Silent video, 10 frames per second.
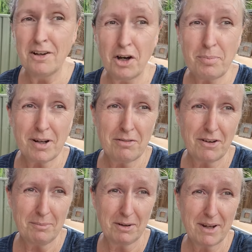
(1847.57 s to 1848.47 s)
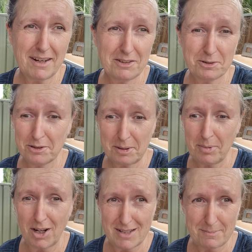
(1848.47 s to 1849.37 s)
Hope I can find my way indoors. I'm
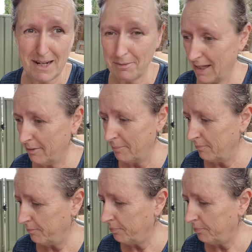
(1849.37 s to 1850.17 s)
blind as a bat without him.